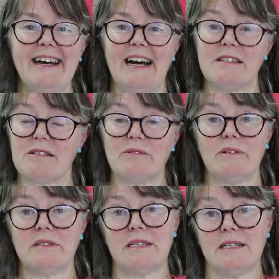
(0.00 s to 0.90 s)
as the
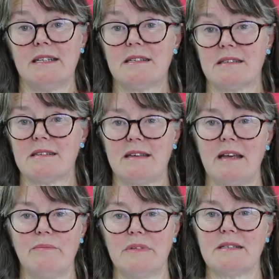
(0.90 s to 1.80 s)
quality is the
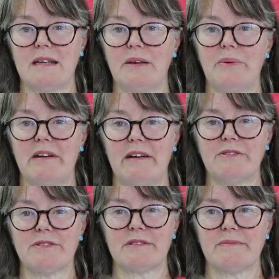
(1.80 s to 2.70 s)
same as anywhere
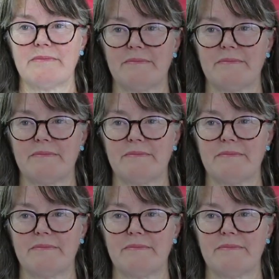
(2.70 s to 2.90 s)
else.